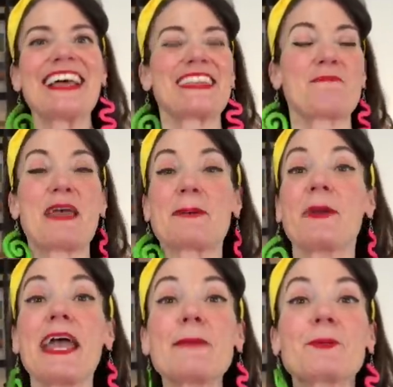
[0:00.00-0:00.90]
they make
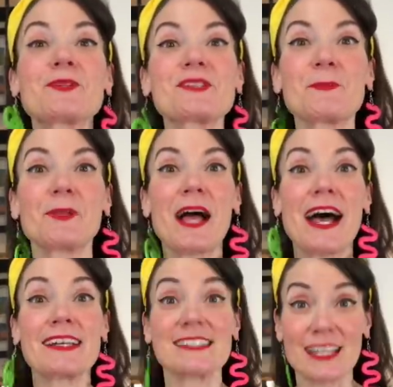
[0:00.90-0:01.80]
paper
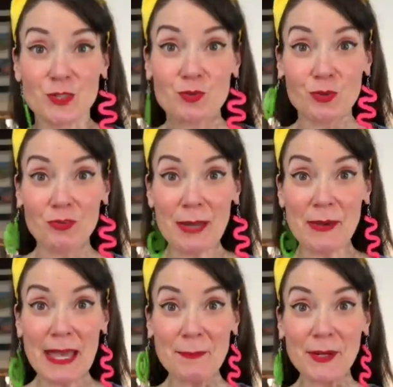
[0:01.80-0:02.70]
supplies like True Ray
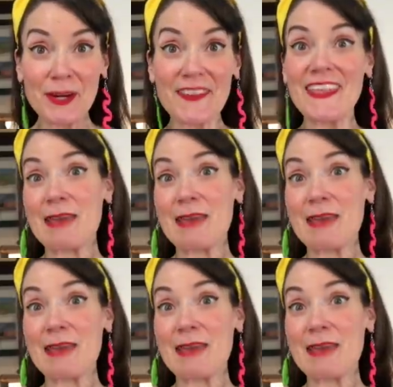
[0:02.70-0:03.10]
paper.